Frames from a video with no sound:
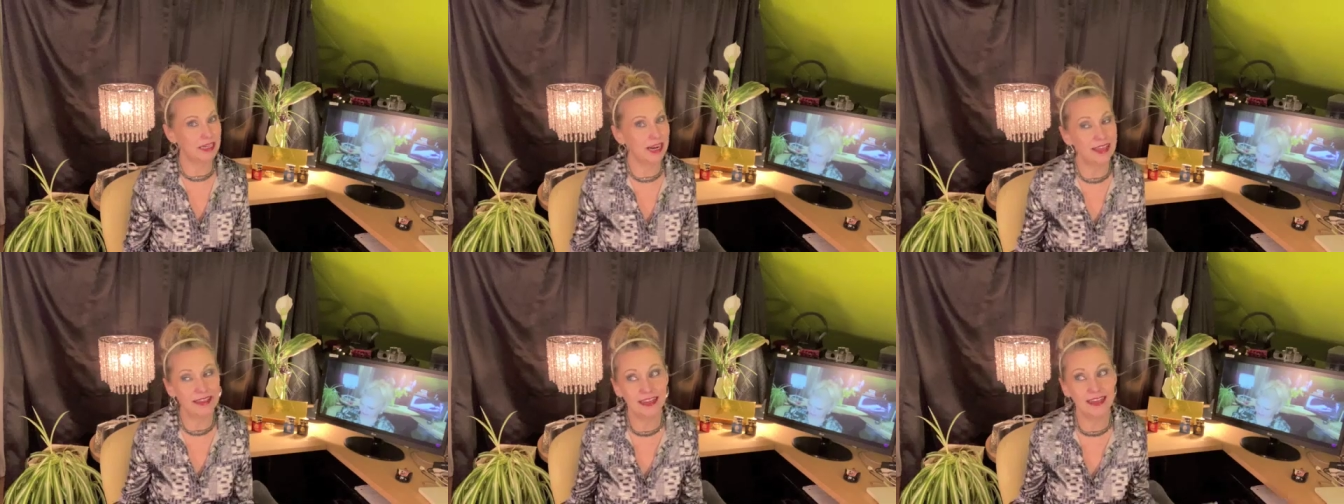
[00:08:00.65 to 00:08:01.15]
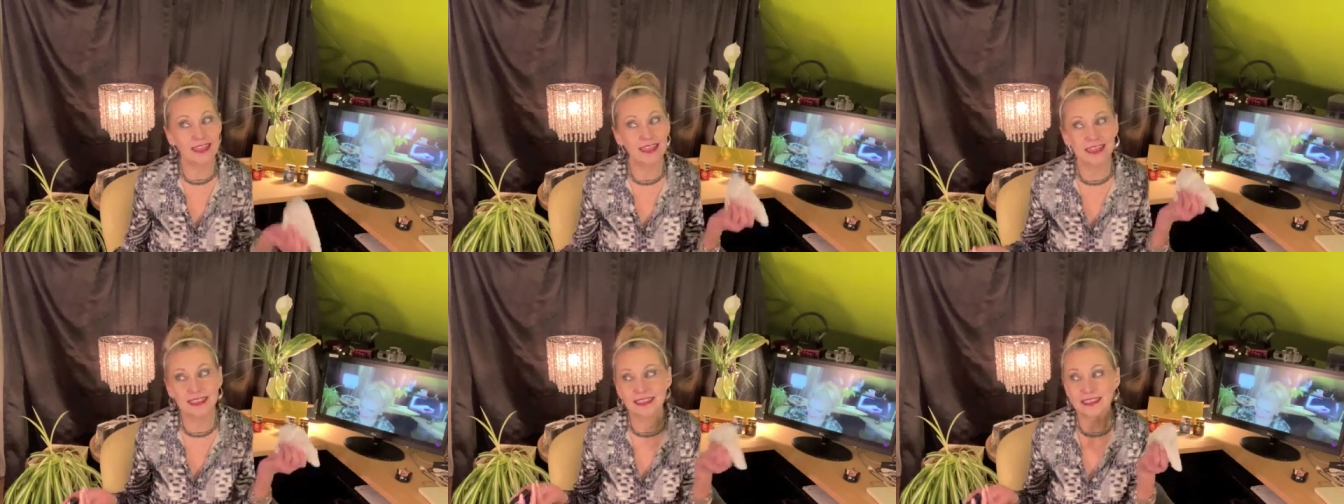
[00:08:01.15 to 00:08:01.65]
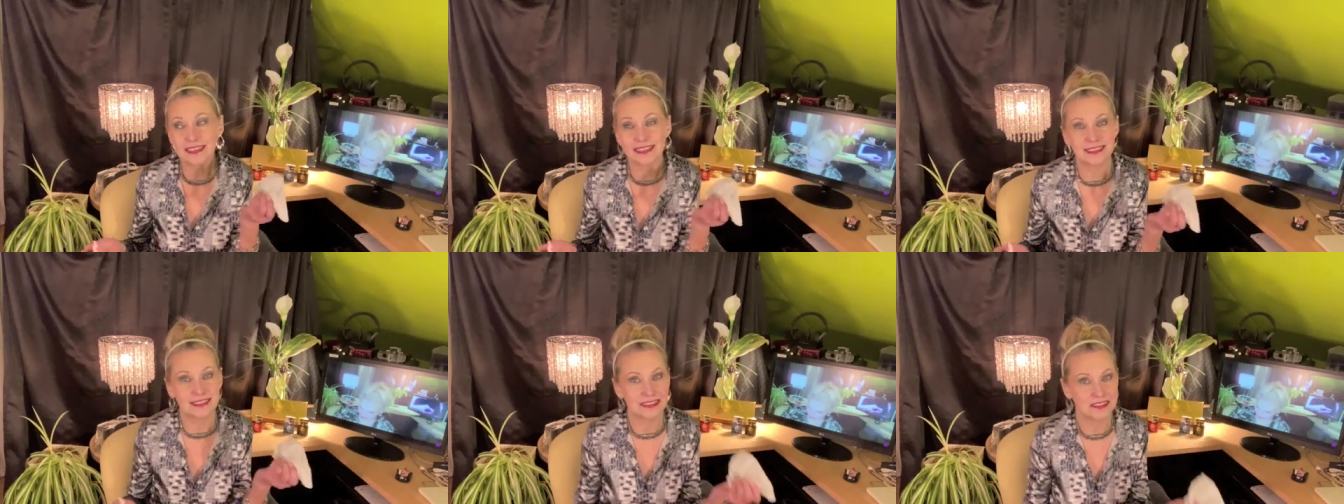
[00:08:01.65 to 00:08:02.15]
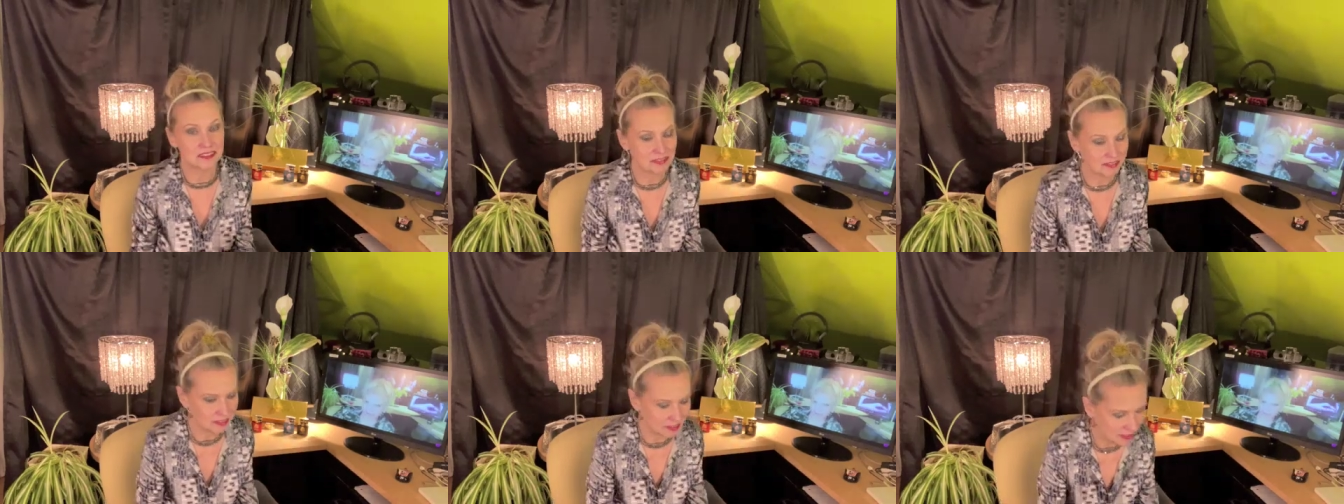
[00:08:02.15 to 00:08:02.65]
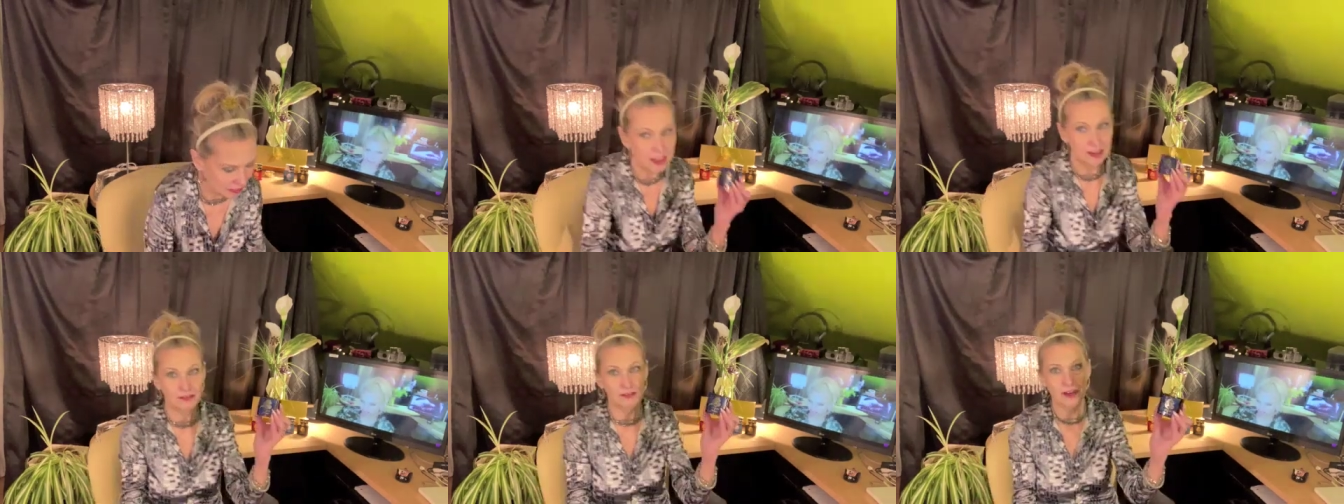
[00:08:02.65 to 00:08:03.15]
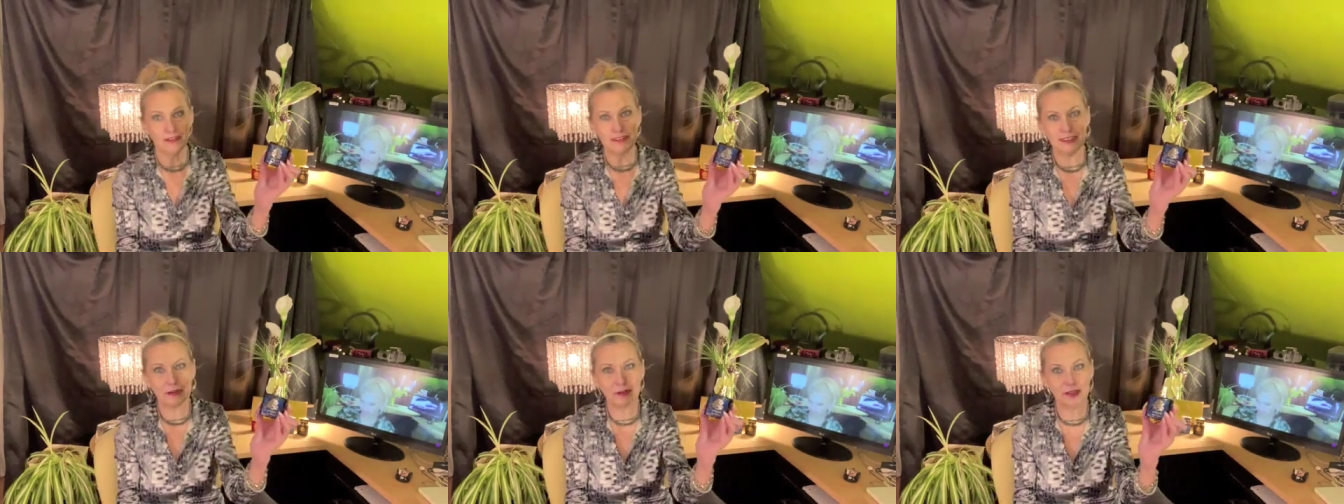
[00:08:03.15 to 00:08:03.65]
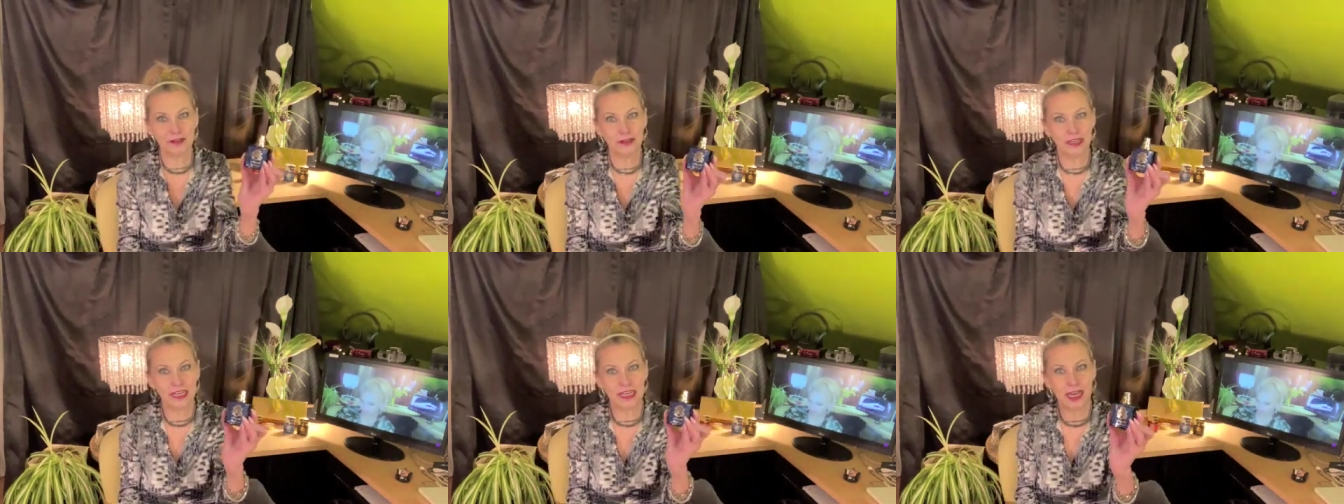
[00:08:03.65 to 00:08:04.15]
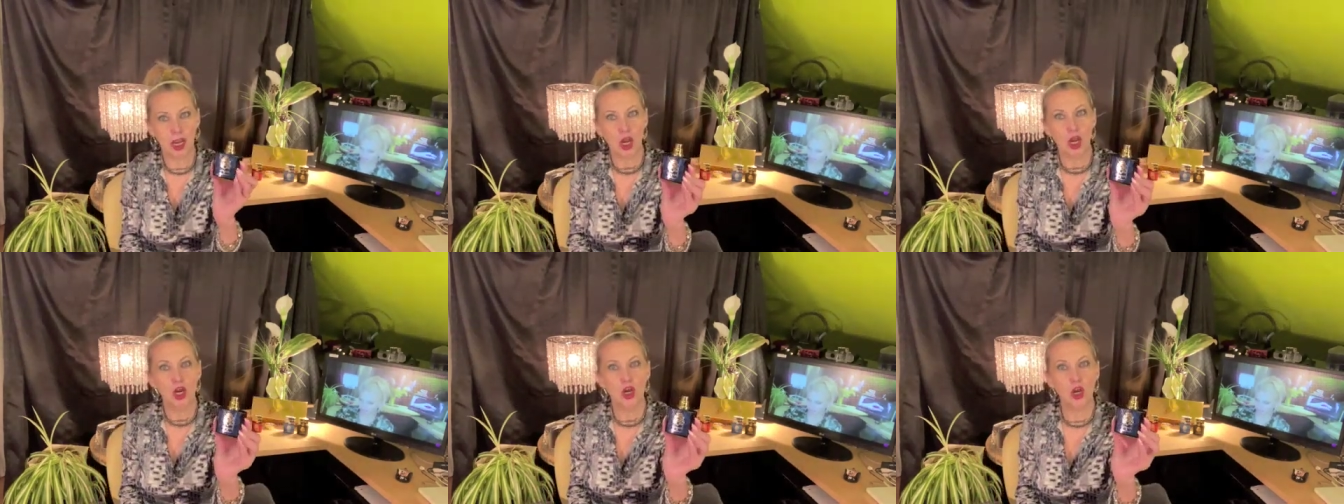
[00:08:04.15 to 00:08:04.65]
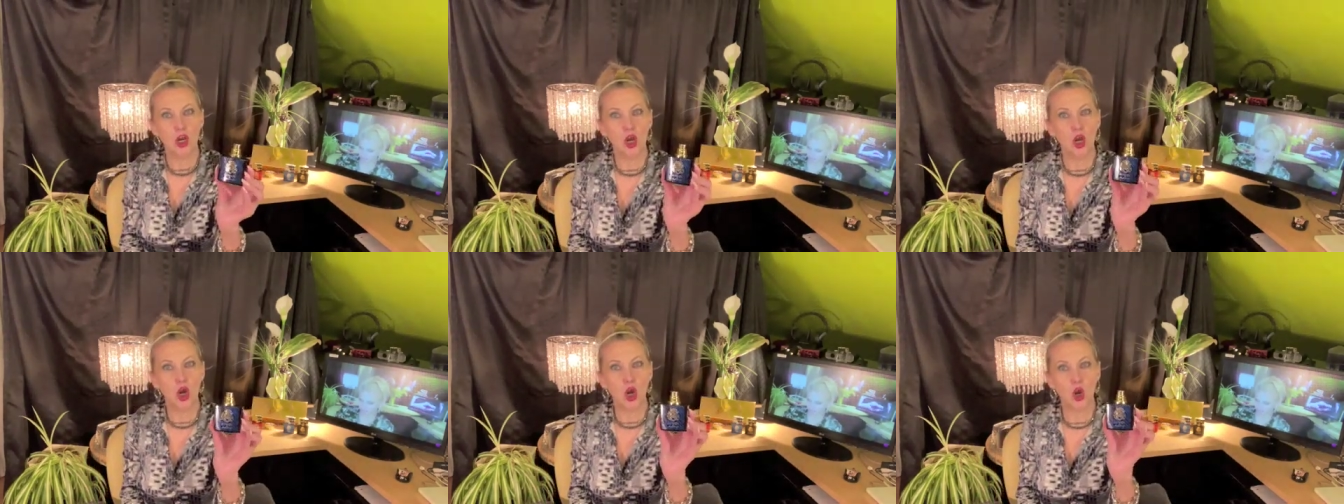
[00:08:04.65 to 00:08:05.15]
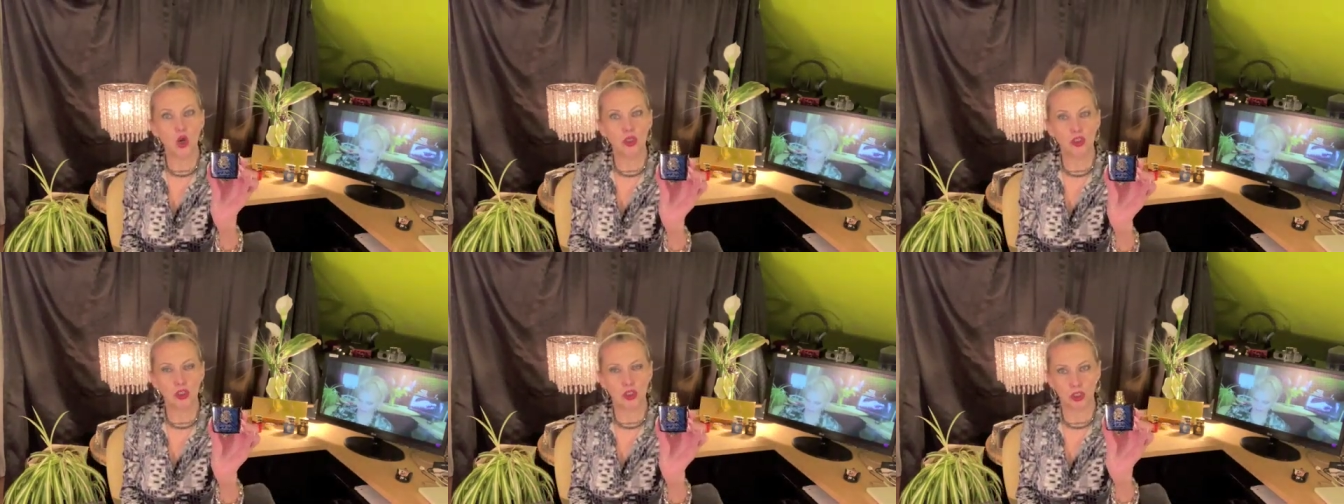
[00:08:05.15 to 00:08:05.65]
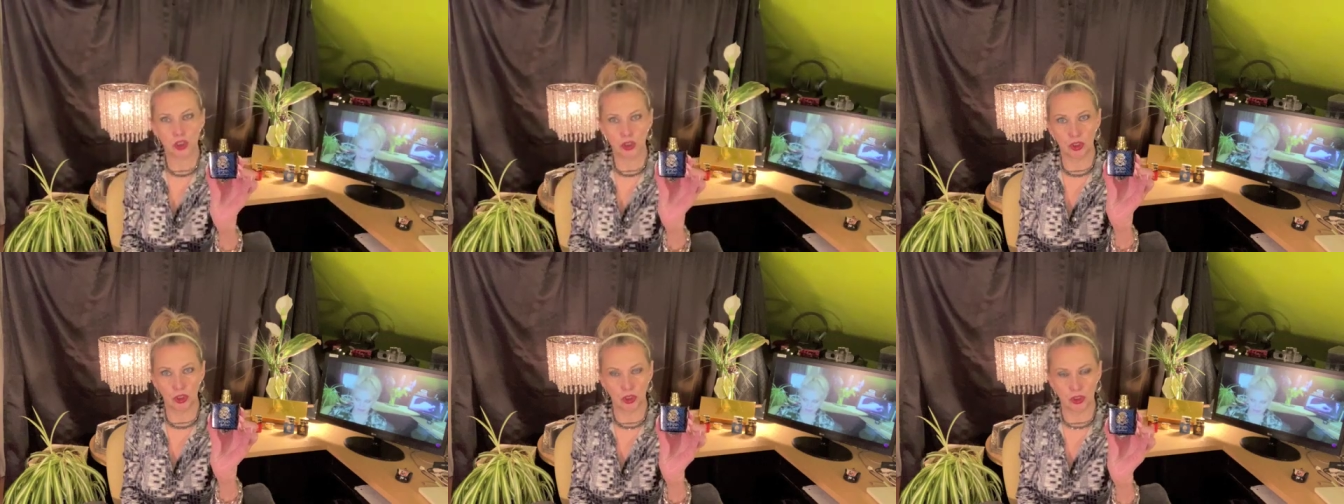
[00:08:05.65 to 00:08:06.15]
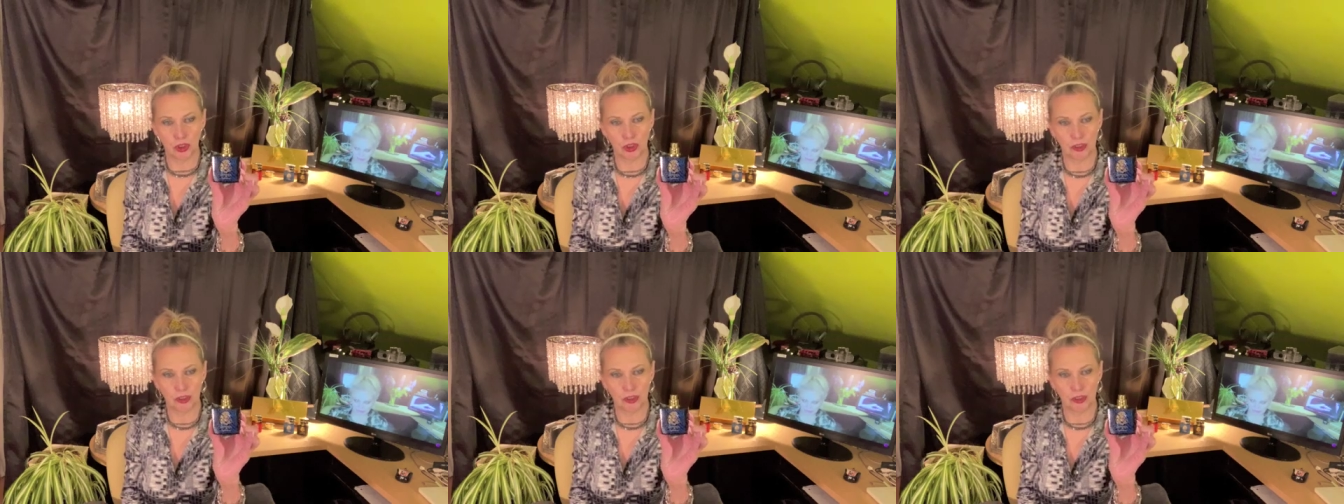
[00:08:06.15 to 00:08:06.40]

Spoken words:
I think. Fragrance number 3, London.